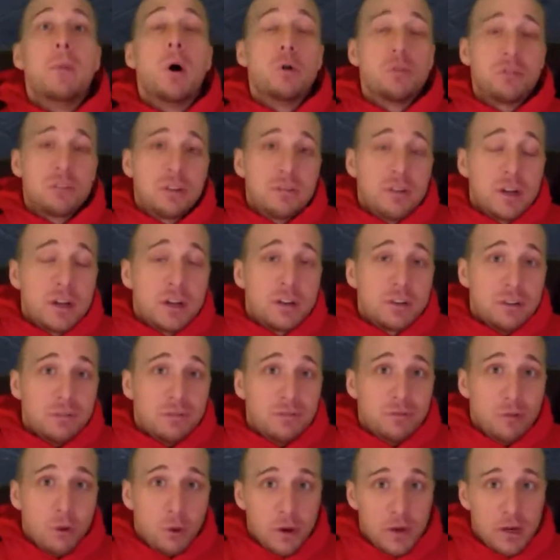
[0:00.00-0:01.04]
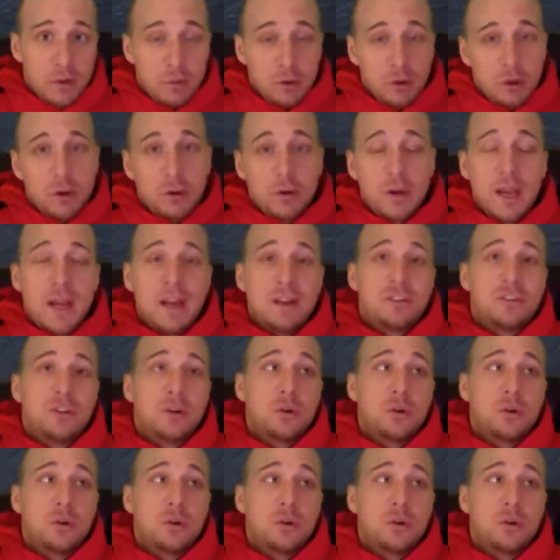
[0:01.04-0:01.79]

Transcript: Most of it is avoidable, okay?